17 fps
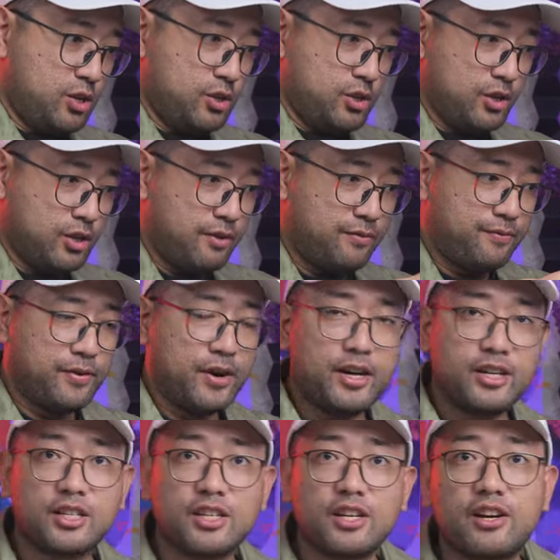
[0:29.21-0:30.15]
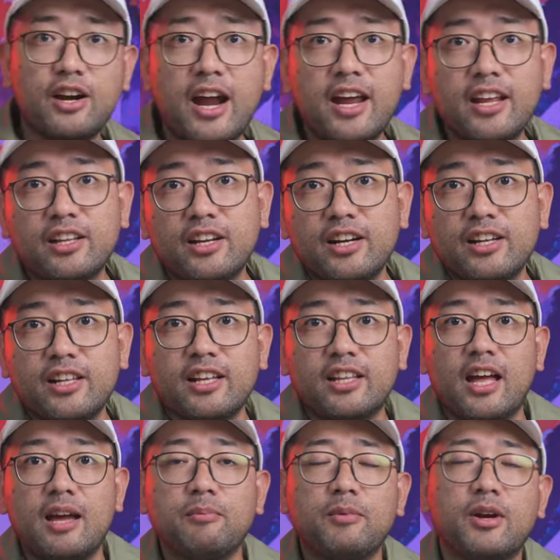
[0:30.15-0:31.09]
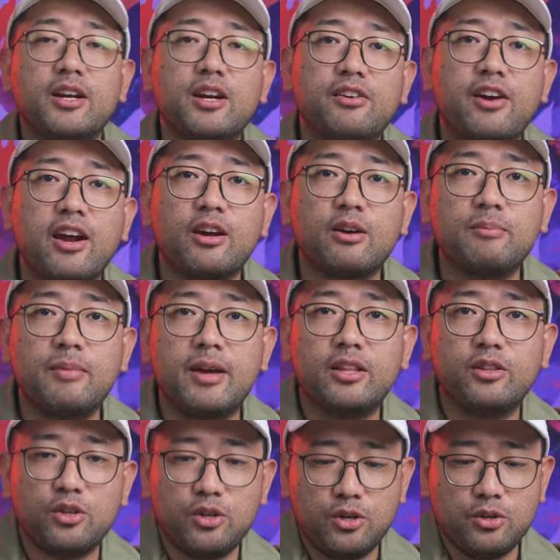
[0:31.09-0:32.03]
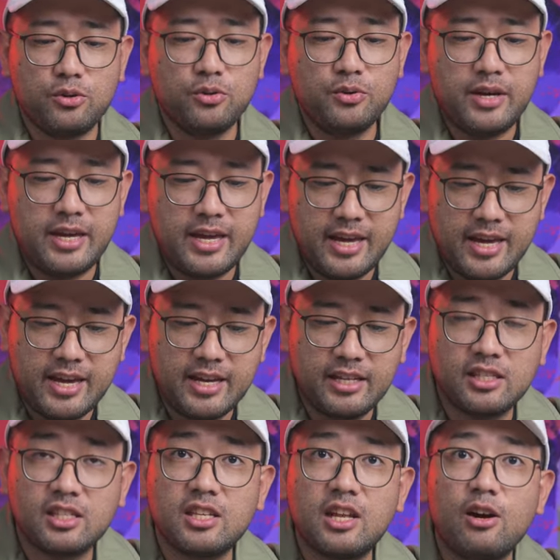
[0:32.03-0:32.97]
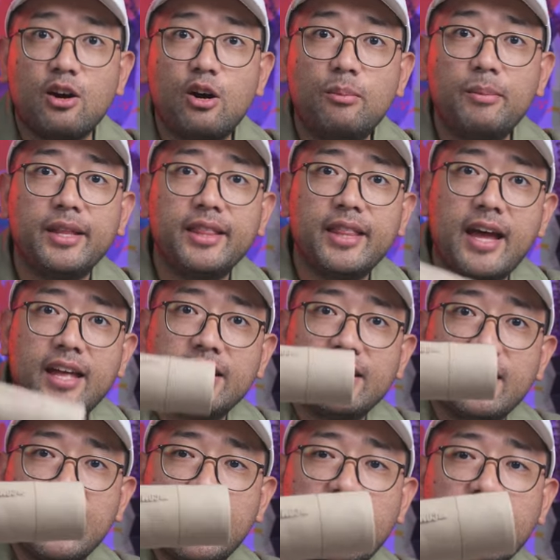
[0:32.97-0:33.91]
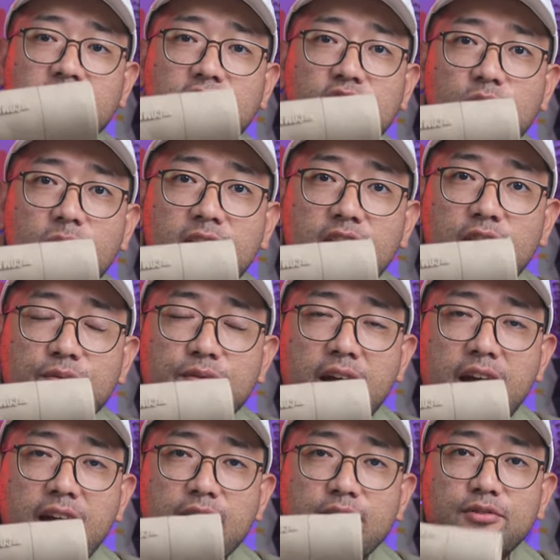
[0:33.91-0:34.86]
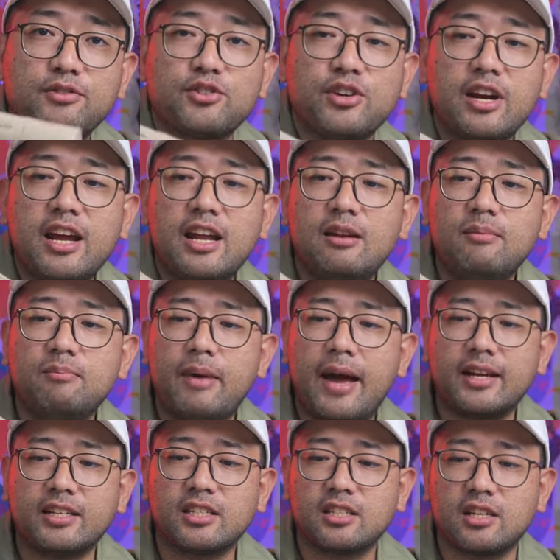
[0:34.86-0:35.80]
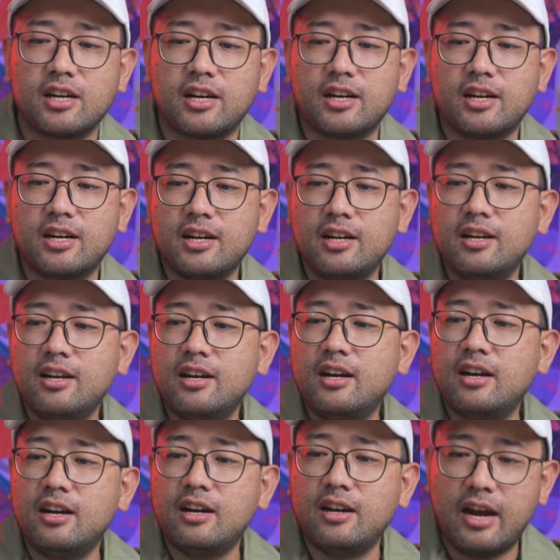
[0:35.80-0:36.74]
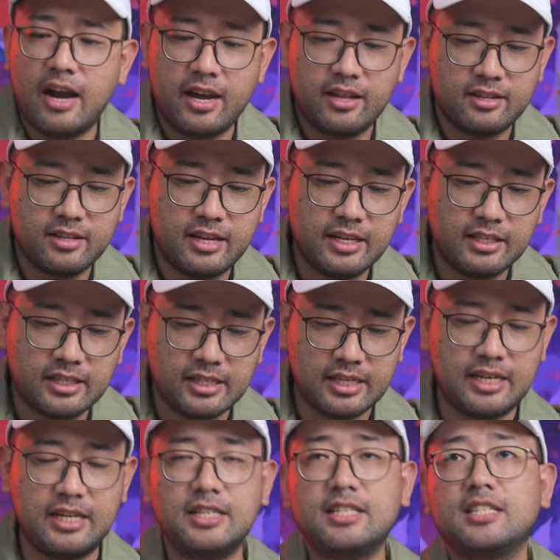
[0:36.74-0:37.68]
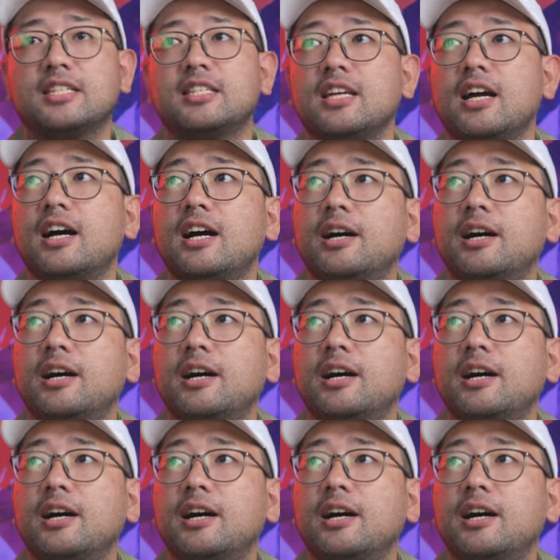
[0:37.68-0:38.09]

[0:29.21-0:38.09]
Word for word: So the first grinder that I'm gonna recommend to you is the Comandante X25 Trail Master, right? This is